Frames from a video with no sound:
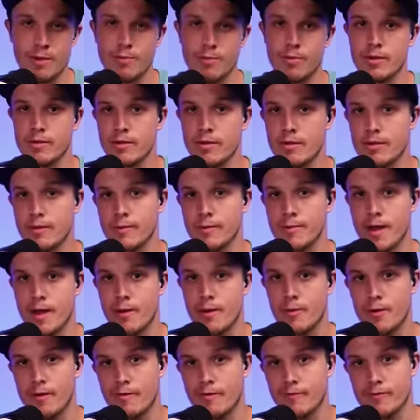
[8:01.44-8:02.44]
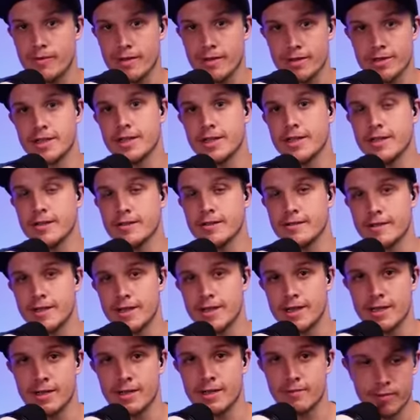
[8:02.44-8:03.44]
it about what fishing is,
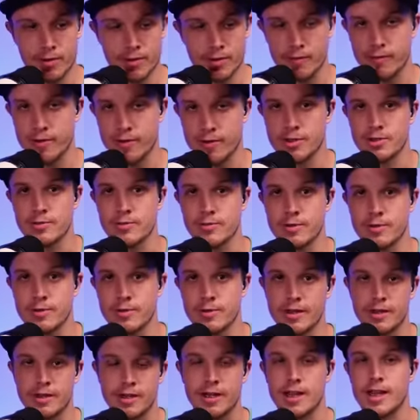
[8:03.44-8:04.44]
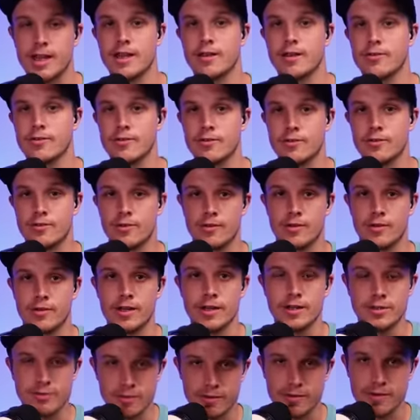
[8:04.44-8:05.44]
eh, you know, fishermen and anglers are
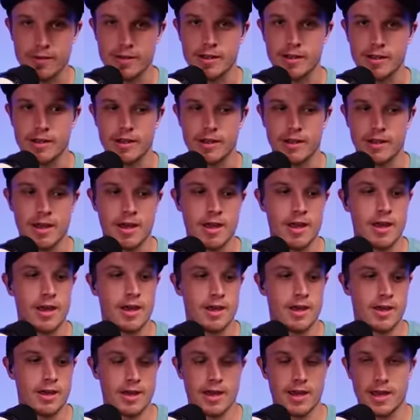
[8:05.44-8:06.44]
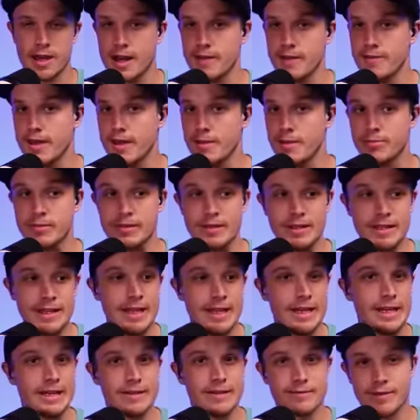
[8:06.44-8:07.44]
interested in. And I've had
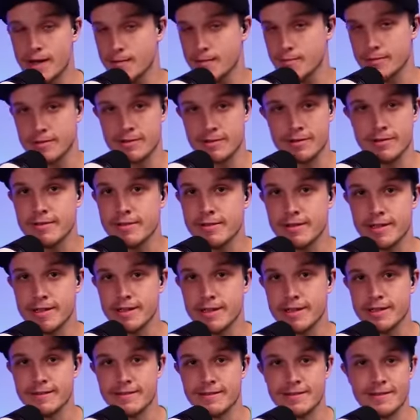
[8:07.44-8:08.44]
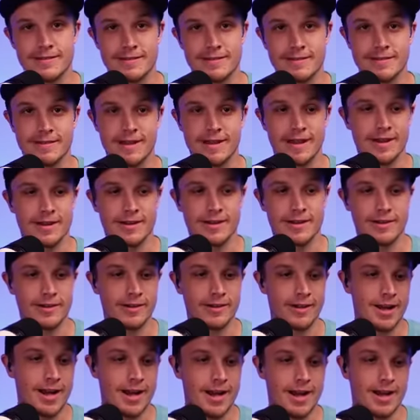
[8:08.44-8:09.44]
plenty of opportunity to
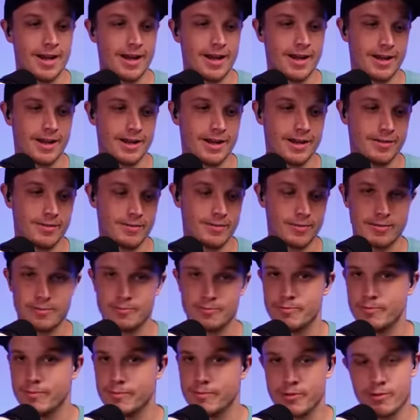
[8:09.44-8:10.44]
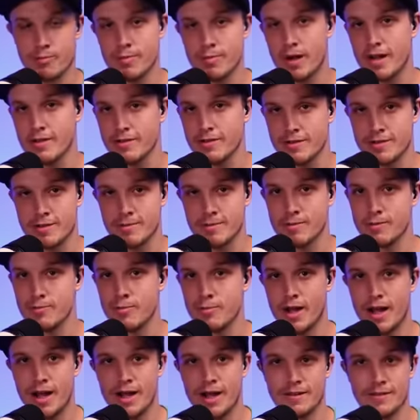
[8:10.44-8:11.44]
sell uh, sponsorship
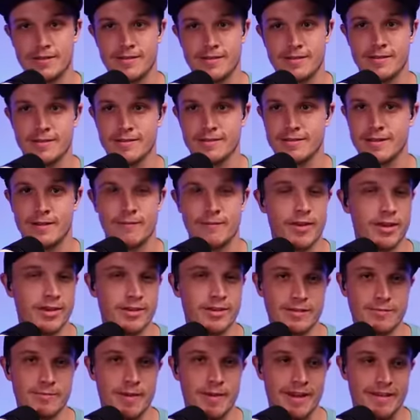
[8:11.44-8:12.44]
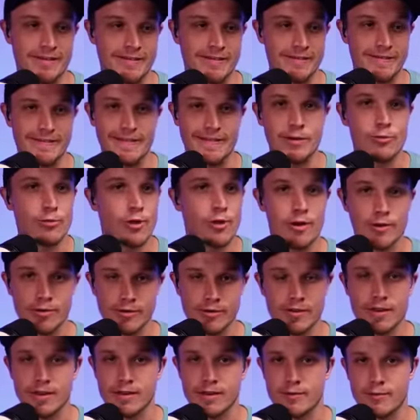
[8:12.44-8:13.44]
spots to stuff that just makes zero
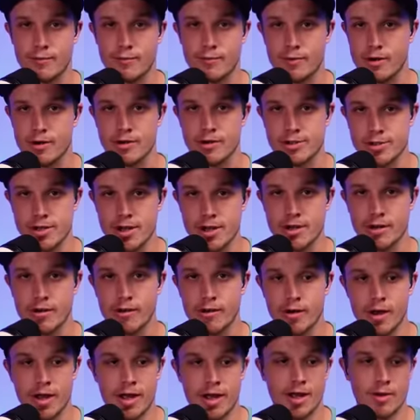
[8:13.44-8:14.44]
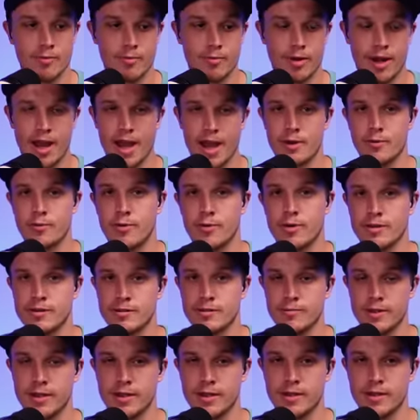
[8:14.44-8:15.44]
sense for our show. But I don't want it
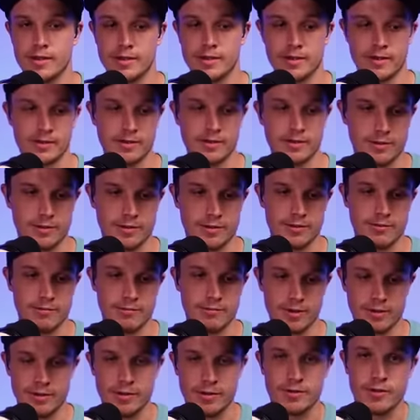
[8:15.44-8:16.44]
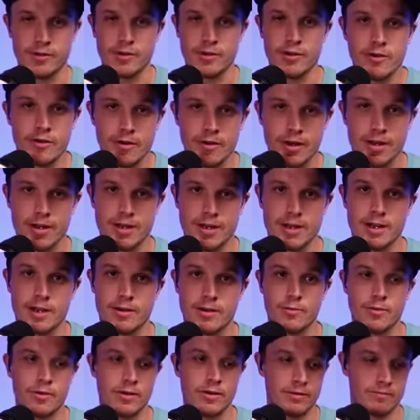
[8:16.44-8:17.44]
to be a, a deterrent. I
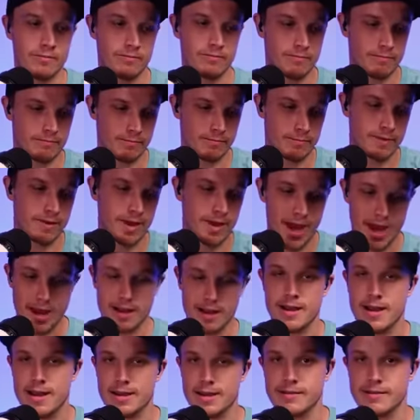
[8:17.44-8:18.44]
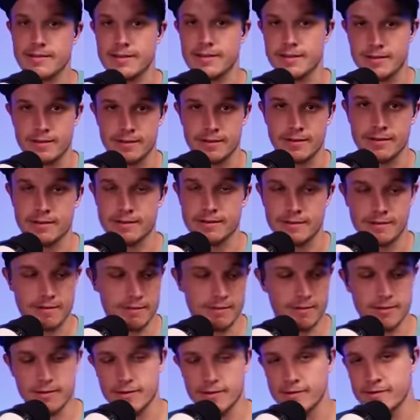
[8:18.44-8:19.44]
want that content to
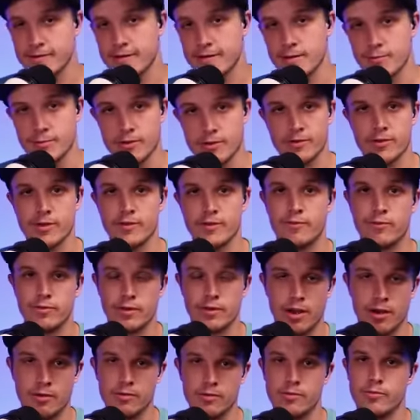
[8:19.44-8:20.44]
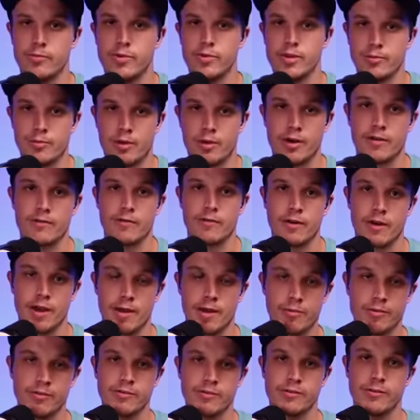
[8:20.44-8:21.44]
to seamlessly flow and be a part of our
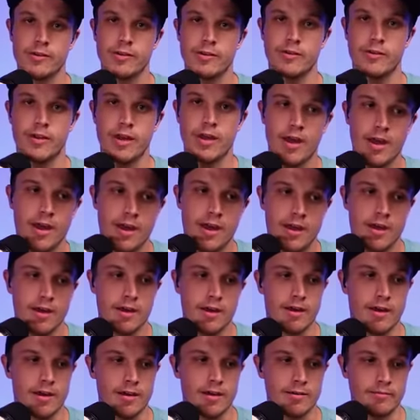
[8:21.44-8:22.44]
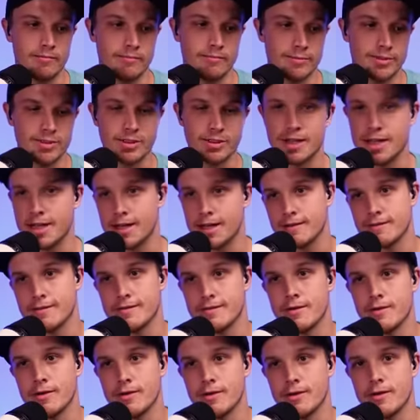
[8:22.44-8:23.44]
episode. Um, so yeah, it's
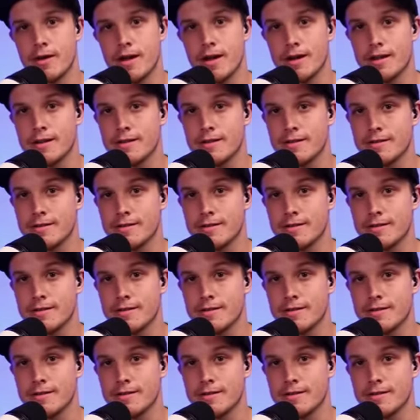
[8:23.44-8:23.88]
knowing your audience